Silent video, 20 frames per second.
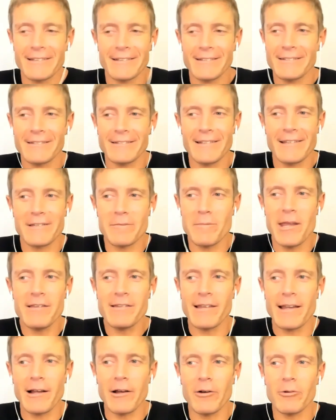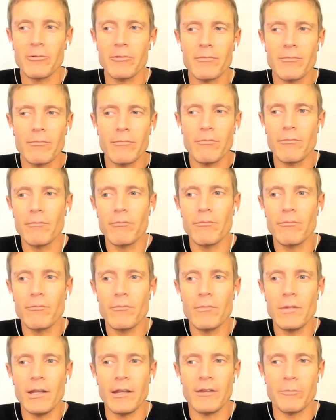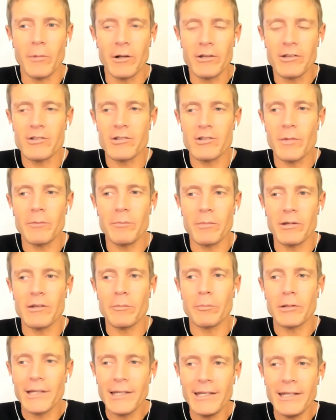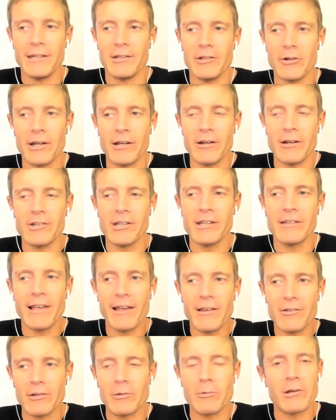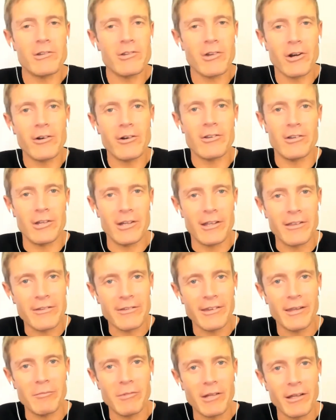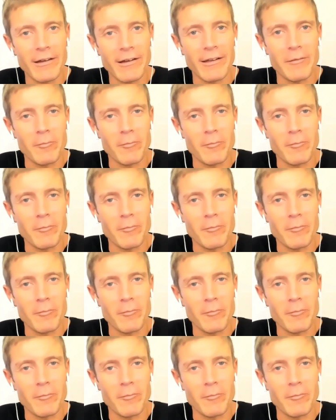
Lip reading: It's amazing how, as much as you might be depleting your energy, it's actually recharging you at the same time.